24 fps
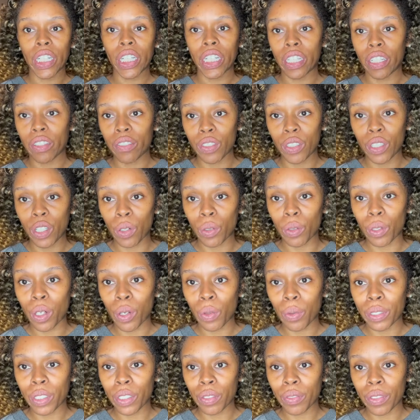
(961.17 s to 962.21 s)
and if you don't know
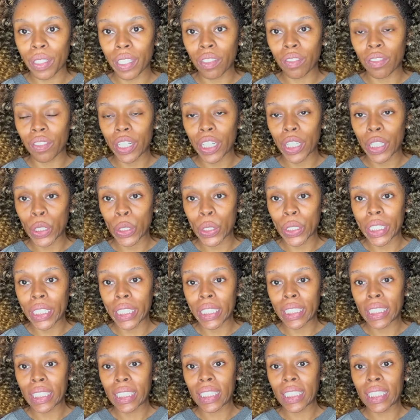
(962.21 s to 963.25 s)
what your ring finger
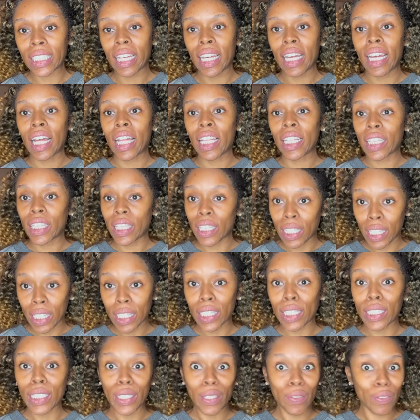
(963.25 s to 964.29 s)
is,
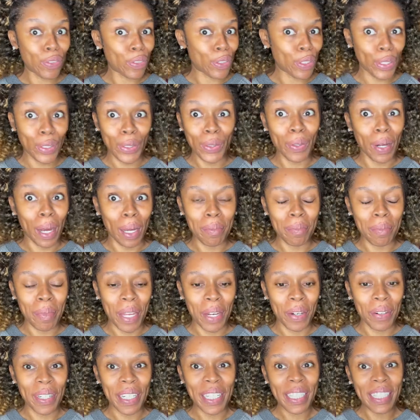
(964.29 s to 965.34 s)
luckily for you, I'm
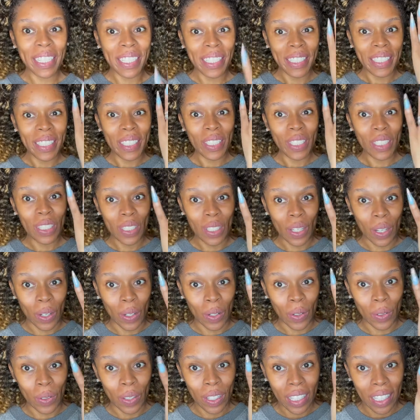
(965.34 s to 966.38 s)
married,
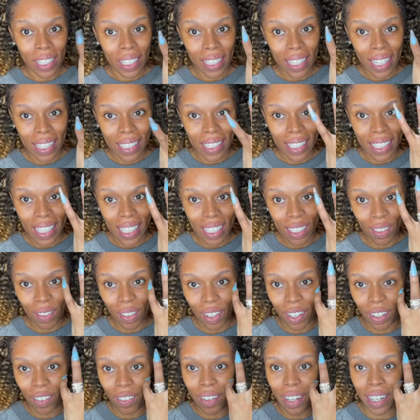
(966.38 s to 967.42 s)
so that's this
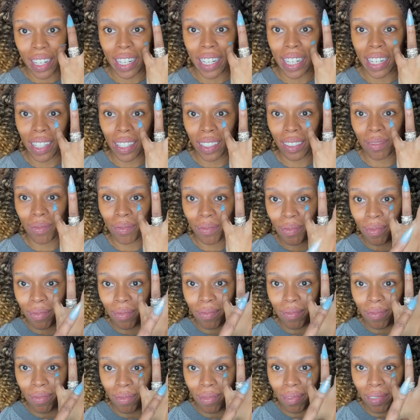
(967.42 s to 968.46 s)
finger right here.
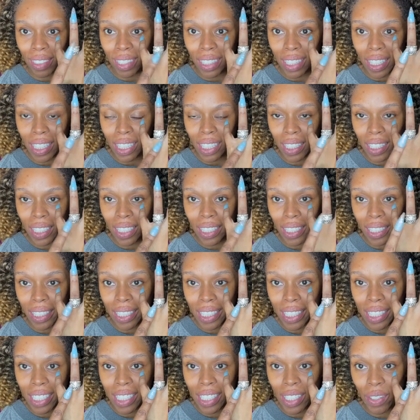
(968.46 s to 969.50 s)

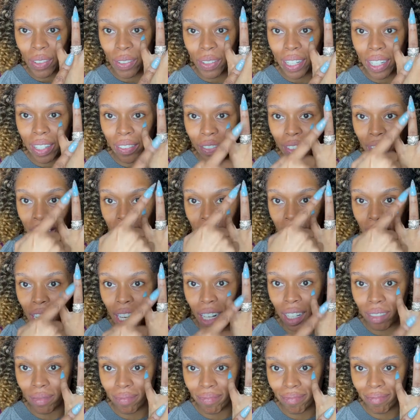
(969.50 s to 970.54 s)
This is the ring finger,
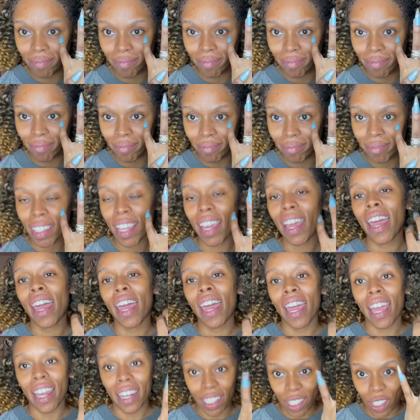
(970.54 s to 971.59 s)

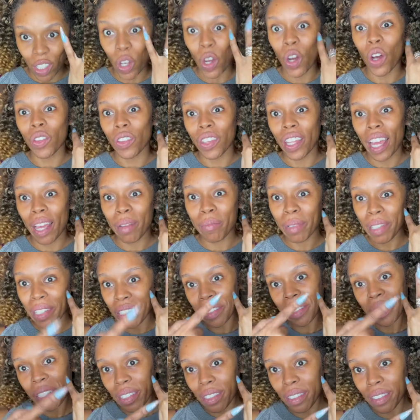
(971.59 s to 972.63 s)
and it's called that
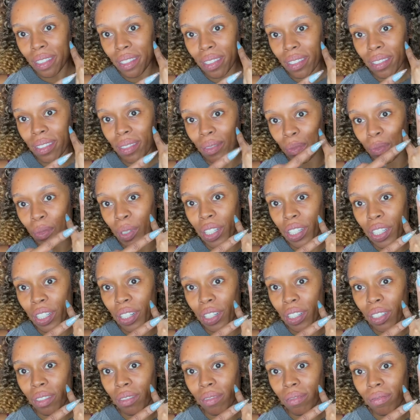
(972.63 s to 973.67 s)
because that's where
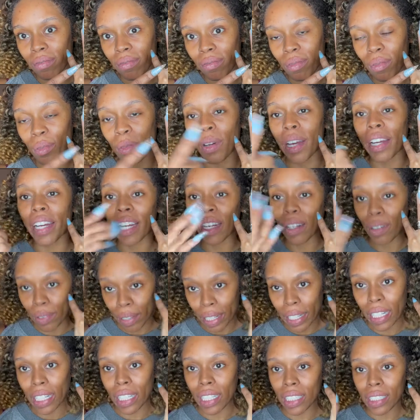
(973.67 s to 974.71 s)
your wedding
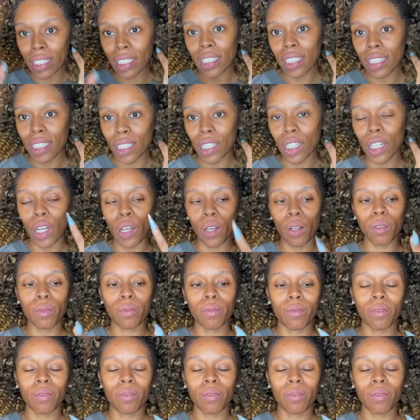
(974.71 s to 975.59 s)
rings go.